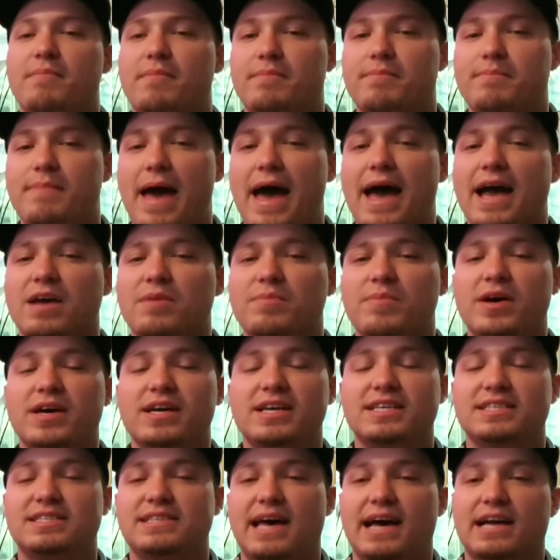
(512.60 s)
Magma
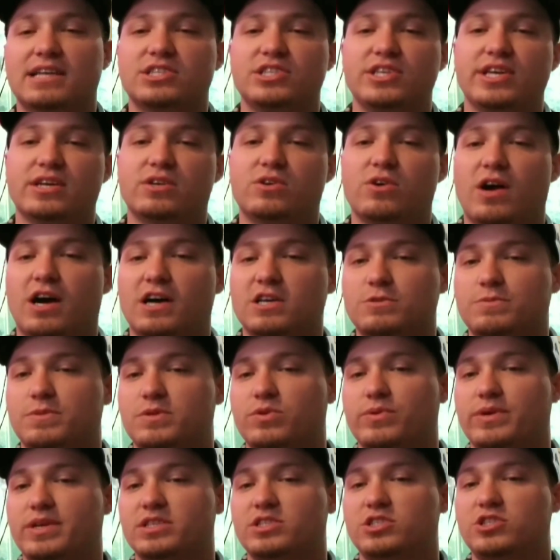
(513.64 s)
is actually a cross
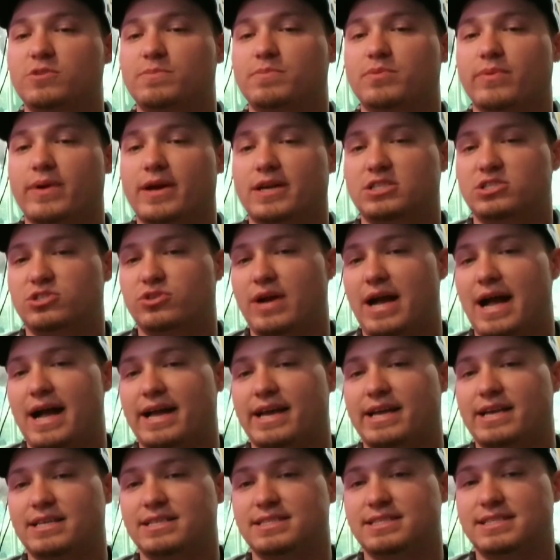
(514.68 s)
between a Super Red
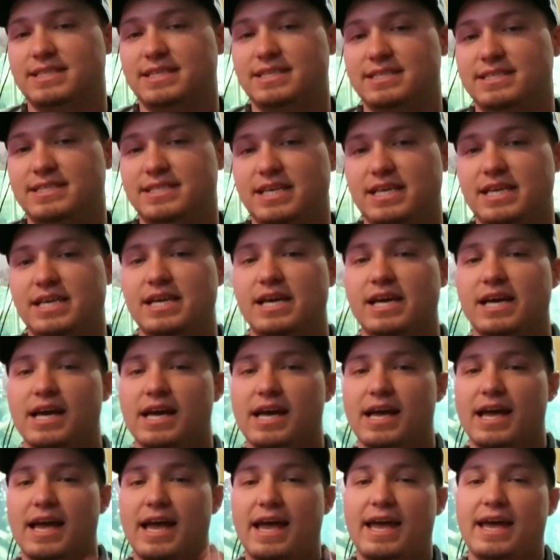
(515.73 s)
Dragon, a ZZ,
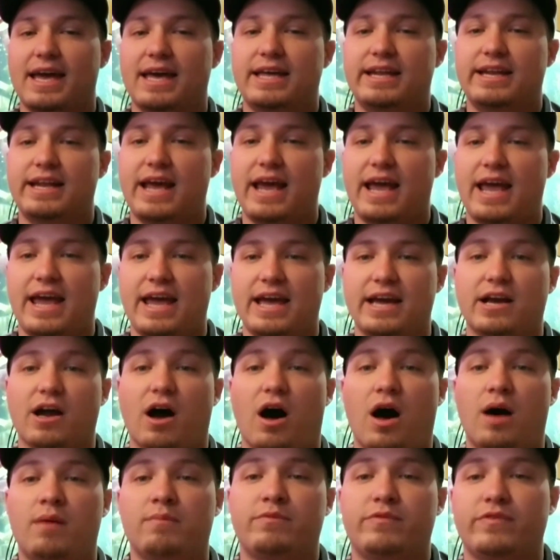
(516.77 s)
and a
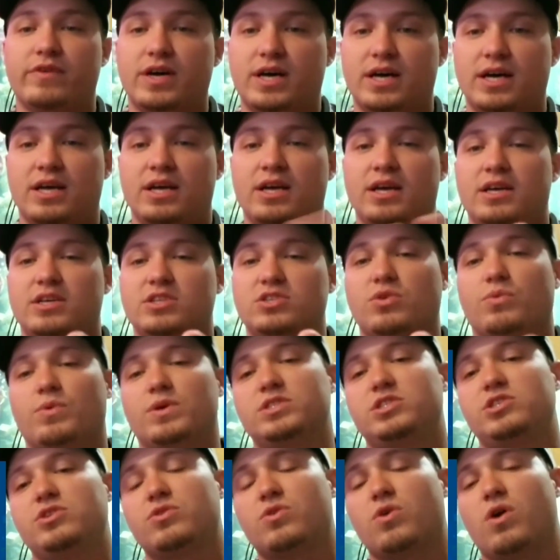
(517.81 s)
Confa. So
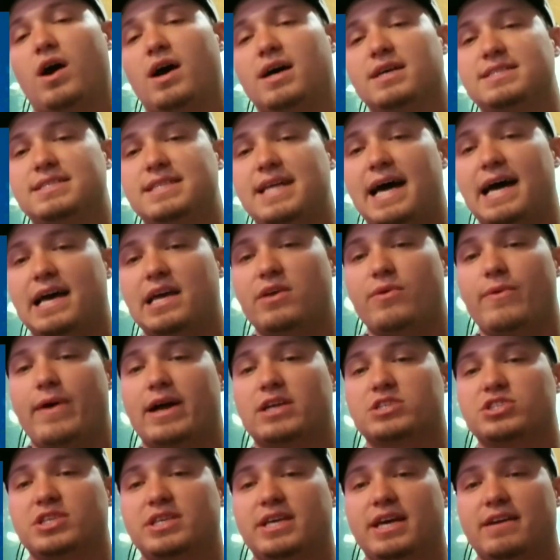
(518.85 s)
once you cross that, you
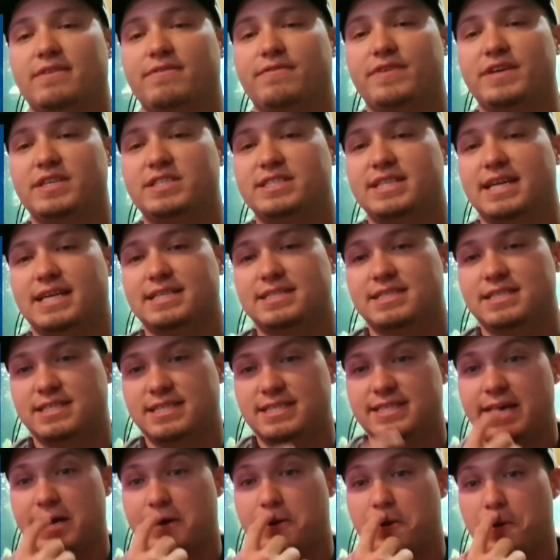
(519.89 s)
actually get a fish that's
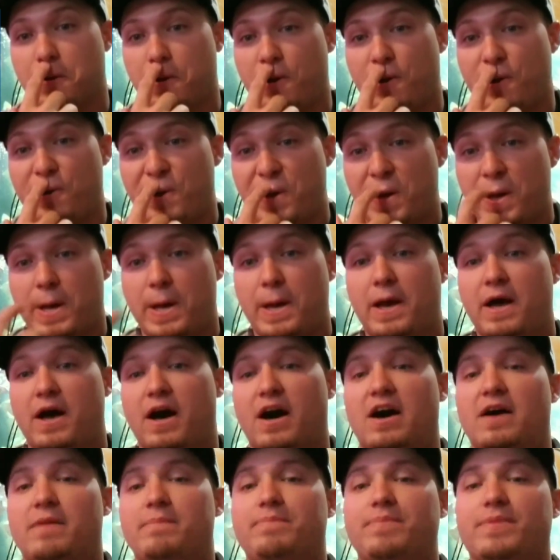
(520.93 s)
sterile
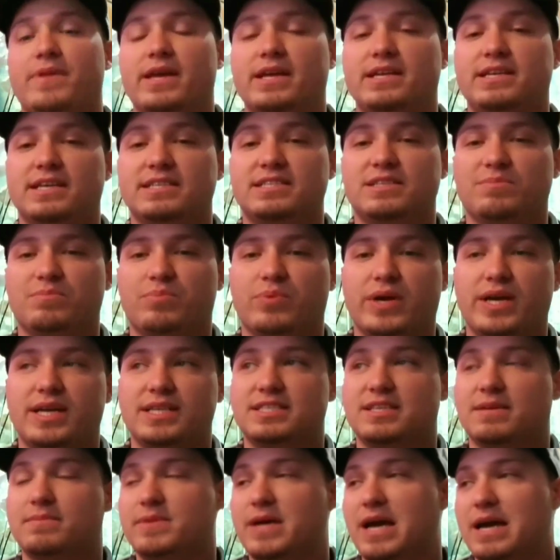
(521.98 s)
and doesn't
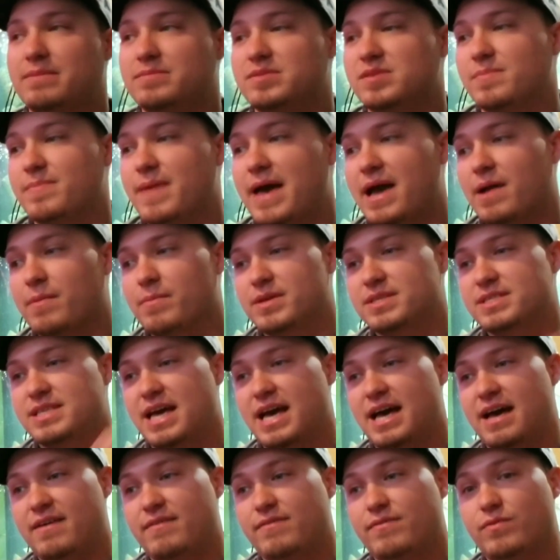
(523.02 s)
breed. Sometimes the Magmas
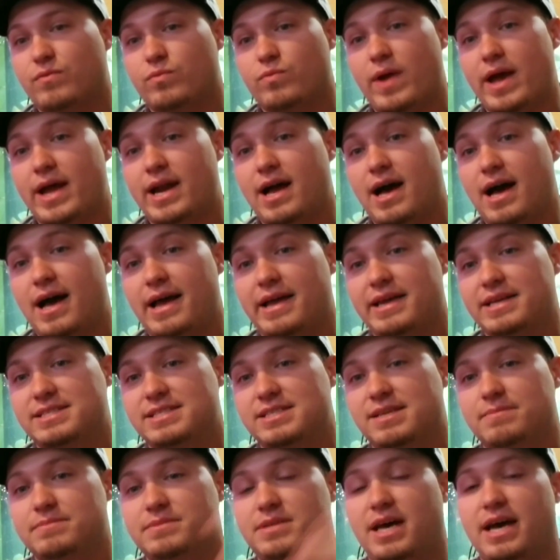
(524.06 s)
have red eyes.
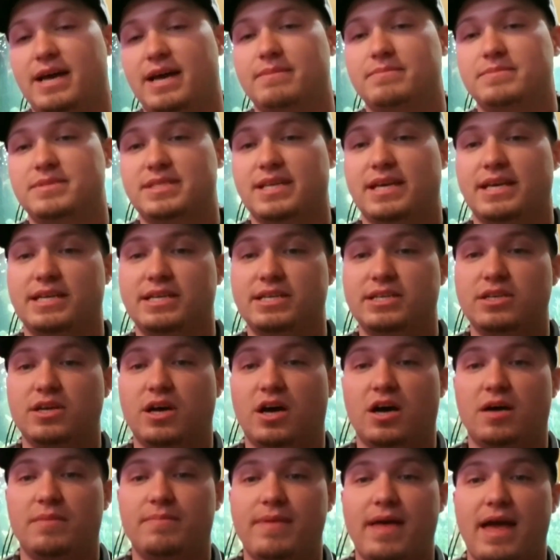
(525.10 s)
Sometimes they
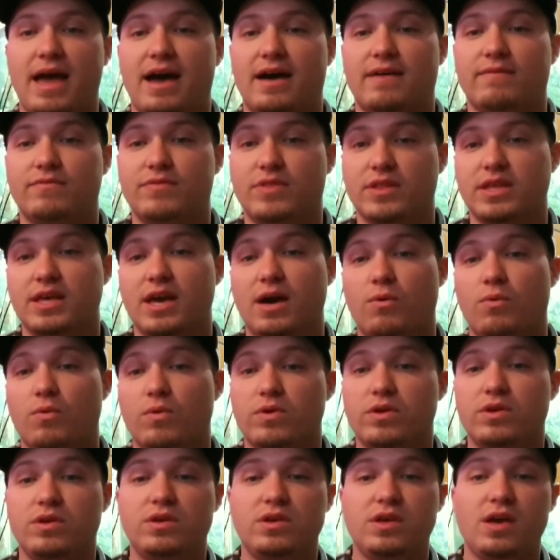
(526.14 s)
have the
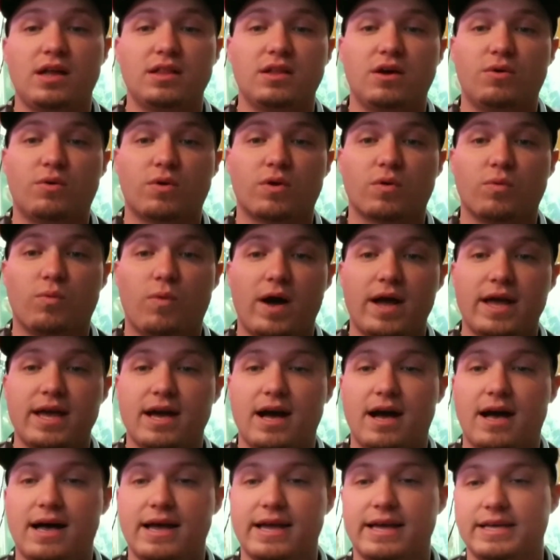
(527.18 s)
yellow or white
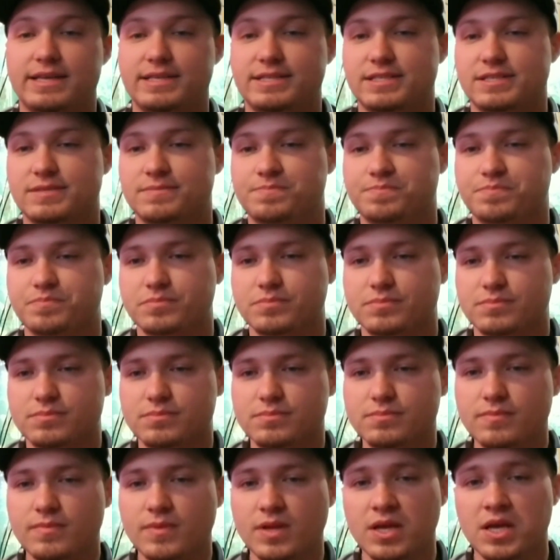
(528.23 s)
eyes.
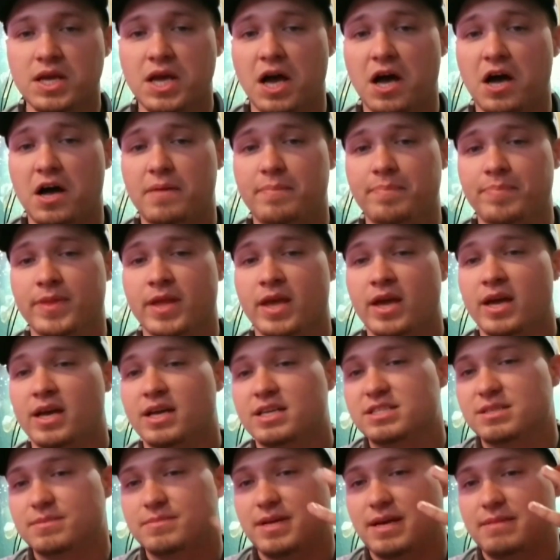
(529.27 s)

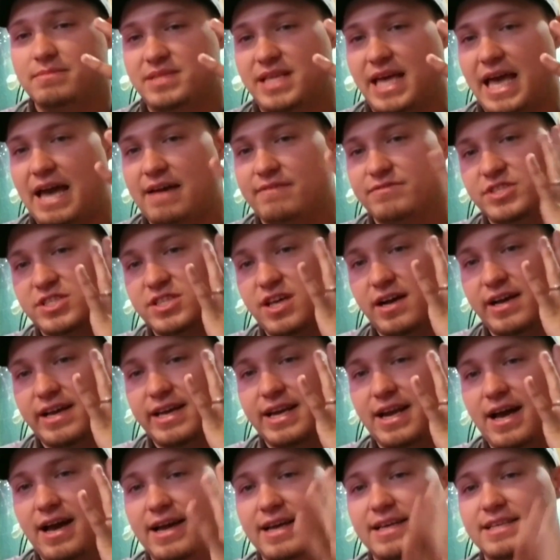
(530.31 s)
Sometimes they have
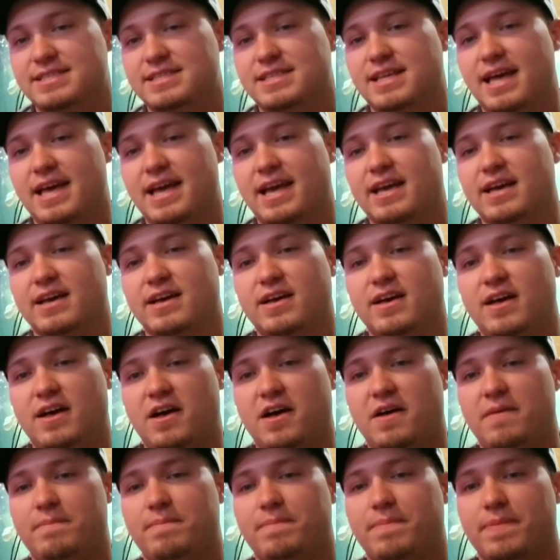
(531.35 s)
sunken eyes, like
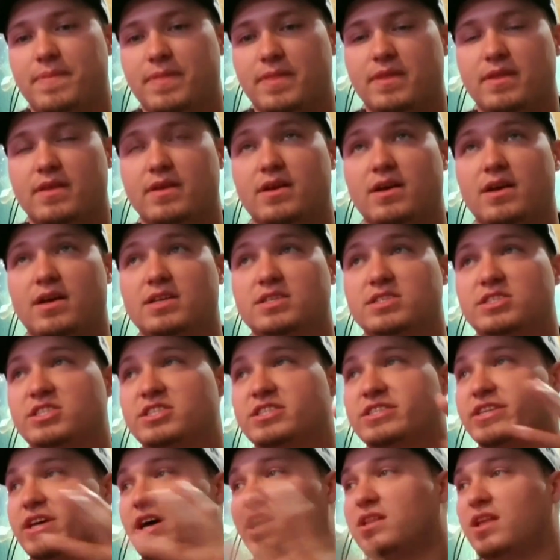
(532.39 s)

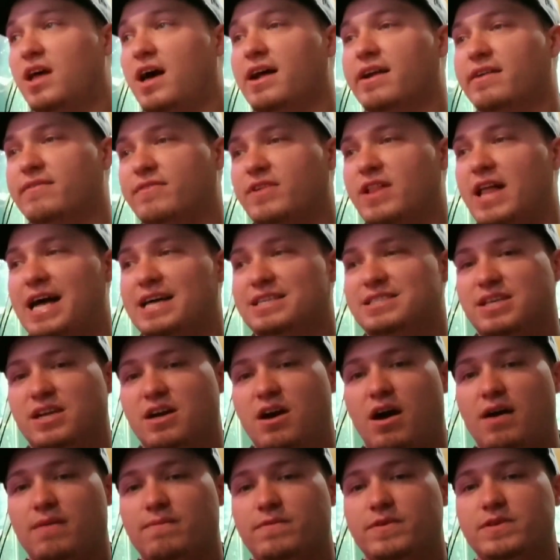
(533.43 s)
a lot of classic
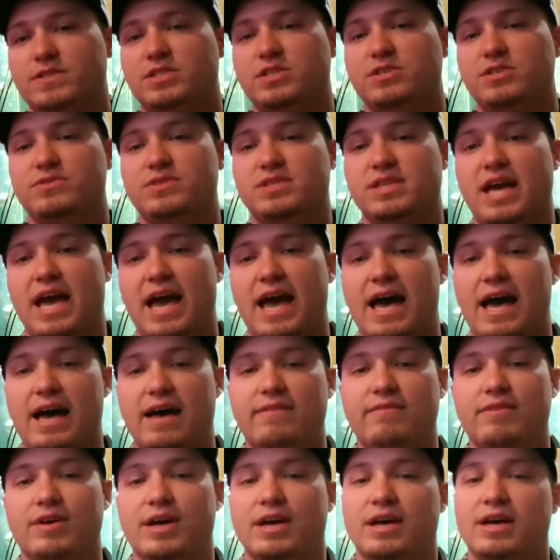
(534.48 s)
Confas used to
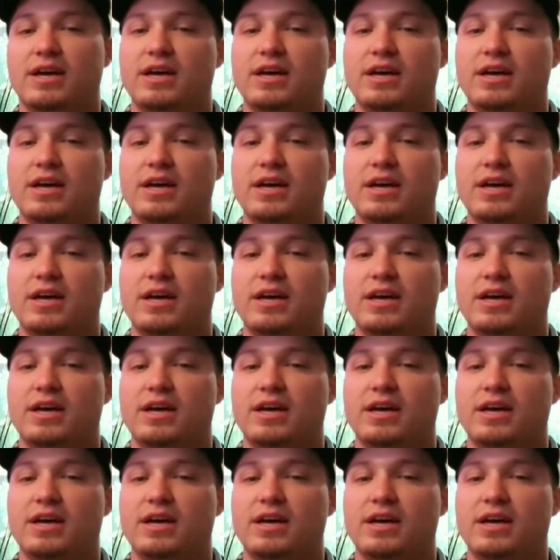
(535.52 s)
have.